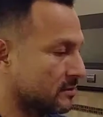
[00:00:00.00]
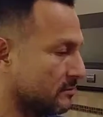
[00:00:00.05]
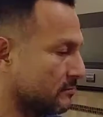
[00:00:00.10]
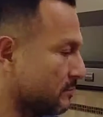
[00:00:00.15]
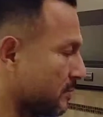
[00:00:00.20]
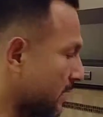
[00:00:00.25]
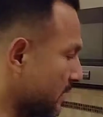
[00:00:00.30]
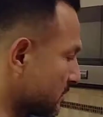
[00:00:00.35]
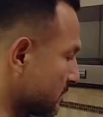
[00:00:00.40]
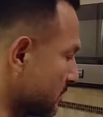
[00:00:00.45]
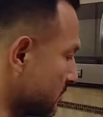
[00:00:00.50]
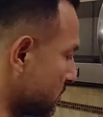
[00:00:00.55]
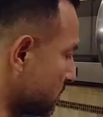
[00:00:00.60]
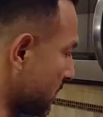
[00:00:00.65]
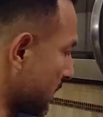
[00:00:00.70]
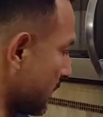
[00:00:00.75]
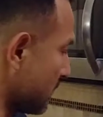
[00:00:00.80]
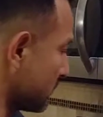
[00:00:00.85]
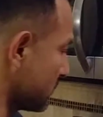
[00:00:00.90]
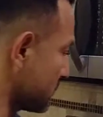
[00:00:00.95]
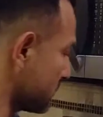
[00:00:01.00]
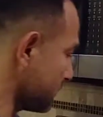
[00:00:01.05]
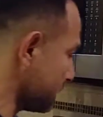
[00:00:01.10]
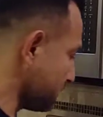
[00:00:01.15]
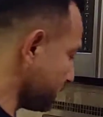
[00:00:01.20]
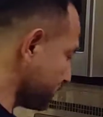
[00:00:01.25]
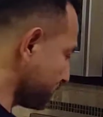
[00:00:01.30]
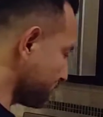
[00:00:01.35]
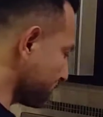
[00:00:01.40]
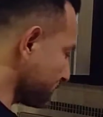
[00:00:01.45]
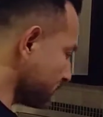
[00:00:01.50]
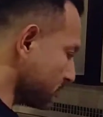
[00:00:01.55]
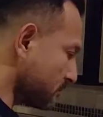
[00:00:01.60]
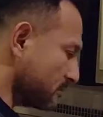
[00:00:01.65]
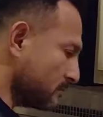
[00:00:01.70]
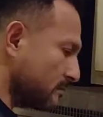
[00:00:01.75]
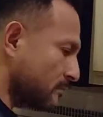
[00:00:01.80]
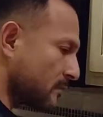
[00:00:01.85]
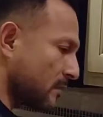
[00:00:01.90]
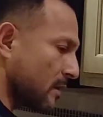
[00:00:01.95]
of Brussels sprouts.
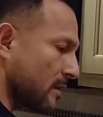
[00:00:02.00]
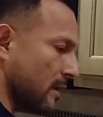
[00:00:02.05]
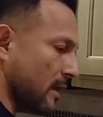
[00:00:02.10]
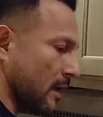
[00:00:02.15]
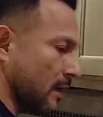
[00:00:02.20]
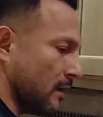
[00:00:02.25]
I'm